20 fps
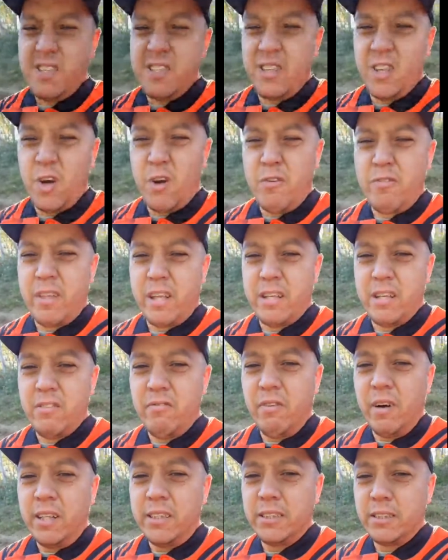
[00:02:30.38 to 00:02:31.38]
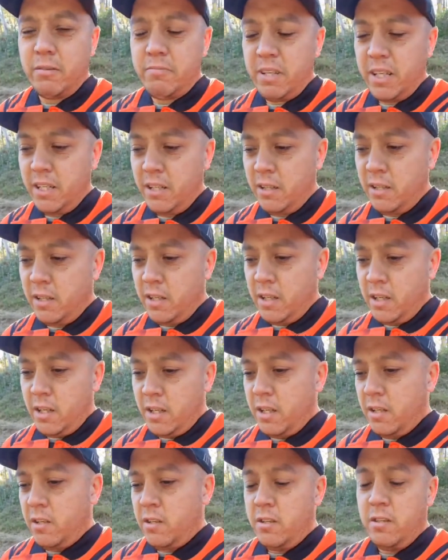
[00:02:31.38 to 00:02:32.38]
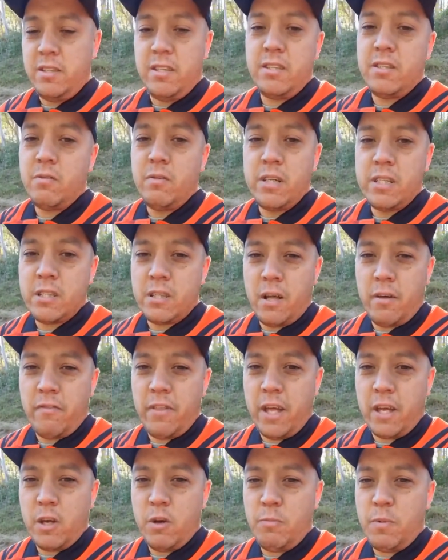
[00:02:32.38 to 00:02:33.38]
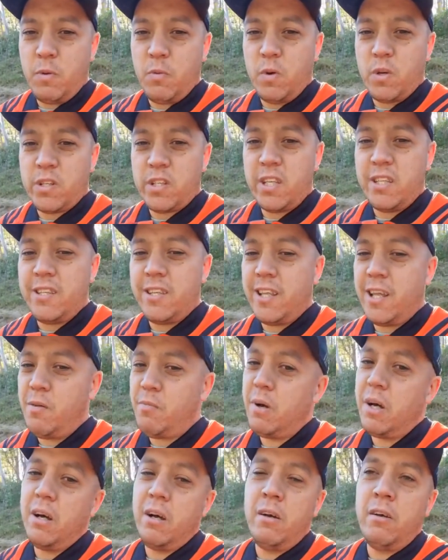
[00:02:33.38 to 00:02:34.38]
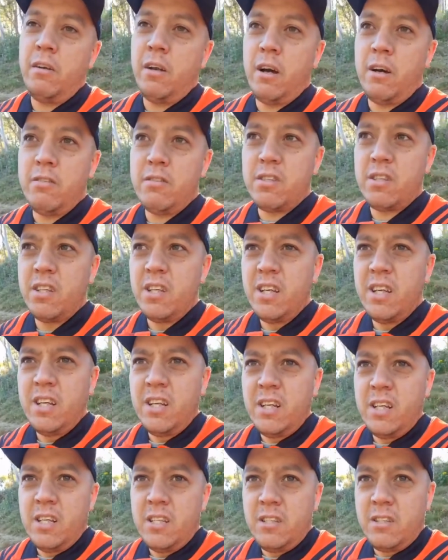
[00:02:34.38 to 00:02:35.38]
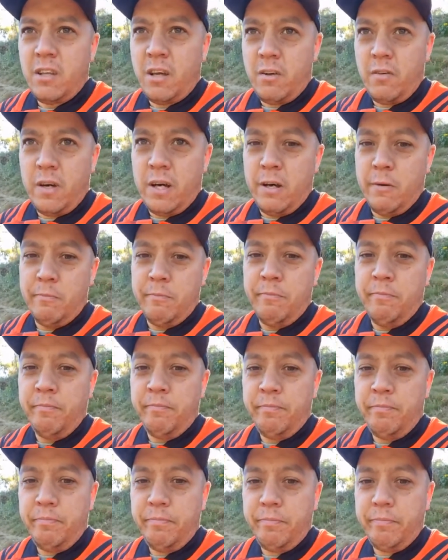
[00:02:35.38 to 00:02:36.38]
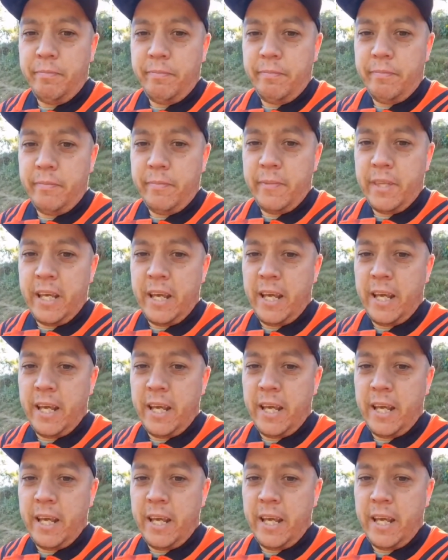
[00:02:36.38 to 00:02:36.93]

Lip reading: to know if they did find something, because there's always stuff that could be washed into there, but who knows. So yeah,